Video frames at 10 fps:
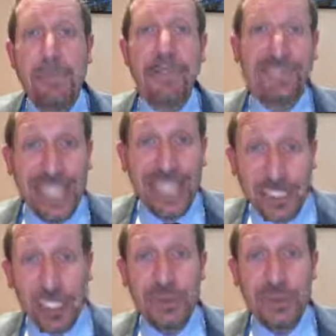But
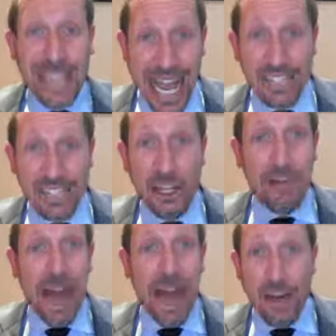since she was acting
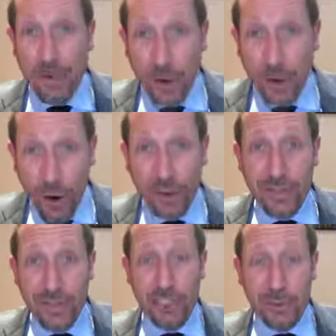on behalf of
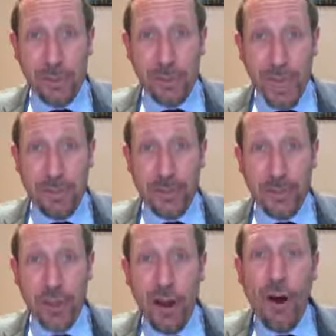all of the Jewish
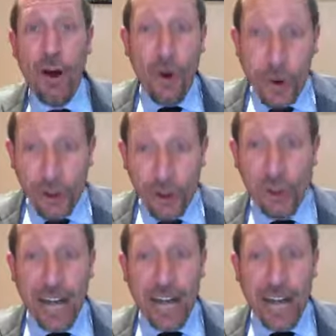people, all
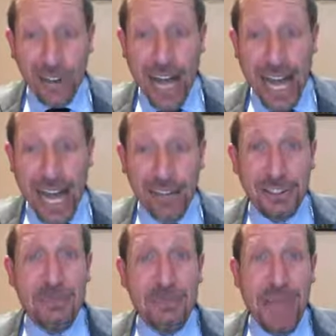of our
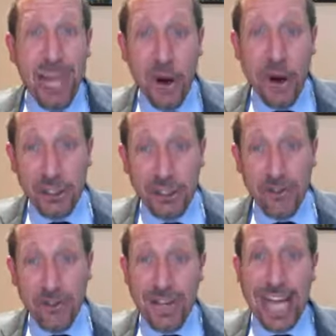lives,
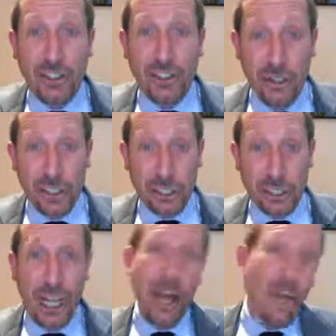Mehodu ve'ad Kush,